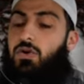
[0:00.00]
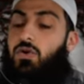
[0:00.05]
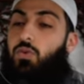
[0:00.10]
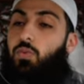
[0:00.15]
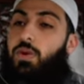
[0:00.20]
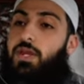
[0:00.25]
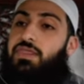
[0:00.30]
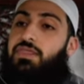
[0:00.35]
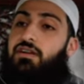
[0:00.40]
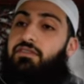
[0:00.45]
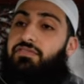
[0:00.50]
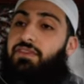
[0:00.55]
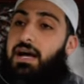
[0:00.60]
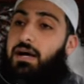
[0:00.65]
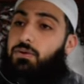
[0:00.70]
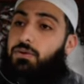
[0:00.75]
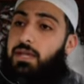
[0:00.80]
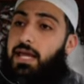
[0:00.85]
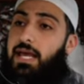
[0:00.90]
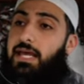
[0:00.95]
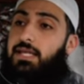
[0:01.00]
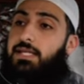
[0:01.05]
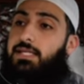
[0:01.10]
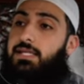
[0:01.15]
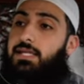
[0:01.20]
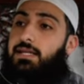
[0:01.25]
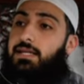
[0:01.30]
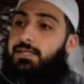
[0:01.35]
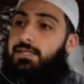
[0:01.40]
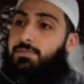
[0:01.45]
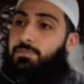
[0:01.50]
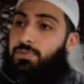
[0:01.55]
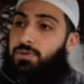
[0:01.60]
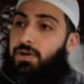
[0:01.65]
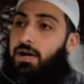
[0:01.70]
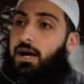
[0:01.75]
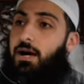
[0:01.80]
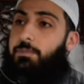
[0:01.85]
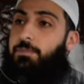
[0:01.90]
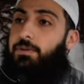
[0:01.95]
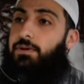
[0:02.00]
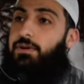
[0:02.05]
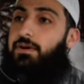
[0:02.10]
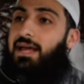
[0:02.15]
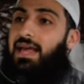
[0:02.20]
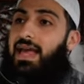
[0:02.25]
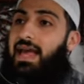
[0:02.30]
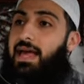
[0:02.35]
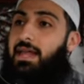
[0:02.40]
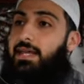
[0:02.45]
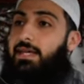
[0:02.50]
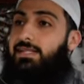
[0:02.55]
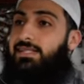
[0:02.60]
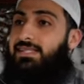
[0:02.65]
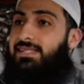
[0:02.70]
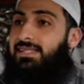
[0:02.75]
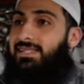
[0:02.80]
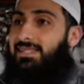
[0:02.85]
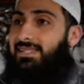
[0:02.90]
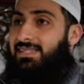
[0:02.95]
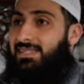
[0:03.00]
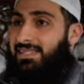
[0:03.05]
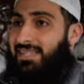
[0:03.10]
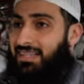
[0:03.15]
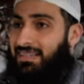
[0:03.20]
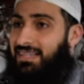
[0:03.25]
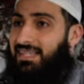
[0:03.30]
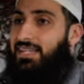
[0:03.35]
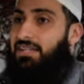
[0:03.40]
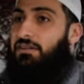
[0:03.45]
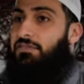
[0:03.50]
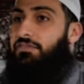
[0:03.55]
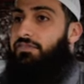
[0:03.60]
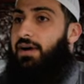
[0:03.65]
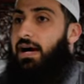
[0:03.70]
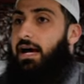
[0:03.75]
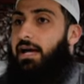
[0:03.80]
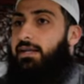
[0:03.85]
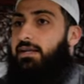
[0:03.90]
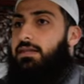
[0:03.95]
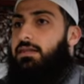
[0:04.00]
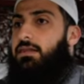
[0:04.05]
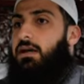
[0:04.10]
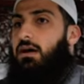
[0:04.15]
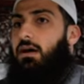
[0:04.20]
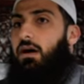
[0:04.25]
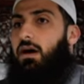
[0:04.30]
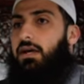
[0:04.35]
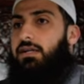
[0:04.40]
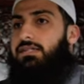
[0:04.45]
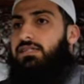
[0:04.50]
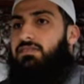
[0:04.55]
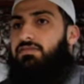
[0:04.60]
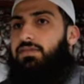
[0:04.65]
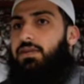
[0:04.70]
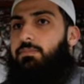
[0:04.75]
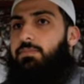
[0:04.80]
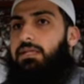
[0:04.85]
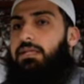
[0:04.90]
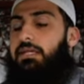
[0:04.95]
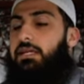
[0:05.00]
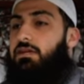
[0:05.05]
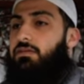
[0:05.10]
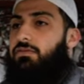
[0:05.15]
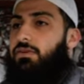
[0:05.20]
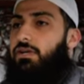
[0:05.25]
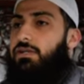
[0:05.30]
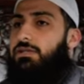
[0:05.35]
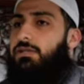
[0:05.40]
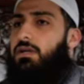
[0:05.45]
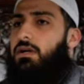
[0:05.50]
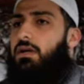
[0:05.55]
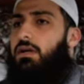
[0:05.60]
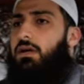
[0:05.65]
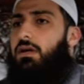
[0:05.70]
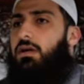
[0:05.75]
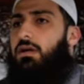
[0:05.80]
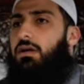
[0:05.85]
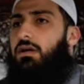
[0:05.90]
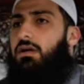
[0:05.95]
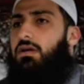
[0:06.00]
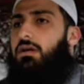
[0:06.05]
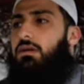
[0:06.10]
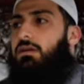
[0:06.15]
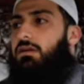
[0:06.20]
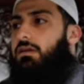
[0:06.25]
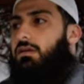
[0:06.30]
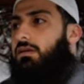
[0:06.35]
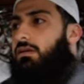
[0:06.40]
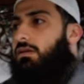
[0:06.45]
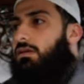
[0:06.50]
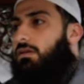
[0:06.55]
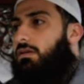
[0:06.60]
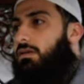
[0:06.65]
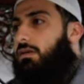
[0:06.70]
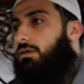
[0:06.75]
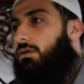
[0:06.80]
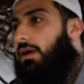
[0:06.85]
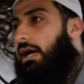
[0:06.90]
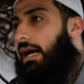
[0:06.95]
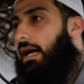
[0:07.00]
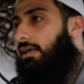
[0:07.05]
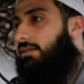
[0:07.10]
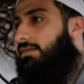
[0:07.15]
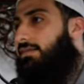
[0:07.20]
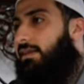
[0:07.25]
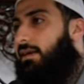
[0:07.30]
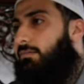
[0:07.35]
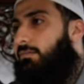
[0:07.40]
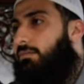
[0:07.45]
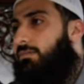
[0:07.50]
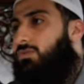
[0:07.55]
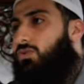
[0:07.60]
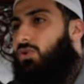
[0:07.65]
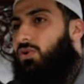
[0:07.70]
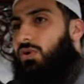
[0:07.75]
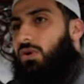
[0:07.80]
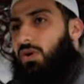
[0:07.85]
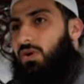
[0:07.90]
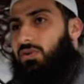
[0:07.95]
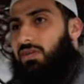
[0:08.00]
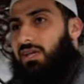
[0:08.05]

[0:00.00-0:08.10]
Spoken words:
When the foundation is proper and it's solidified in the hearts of the believers, you ask them to go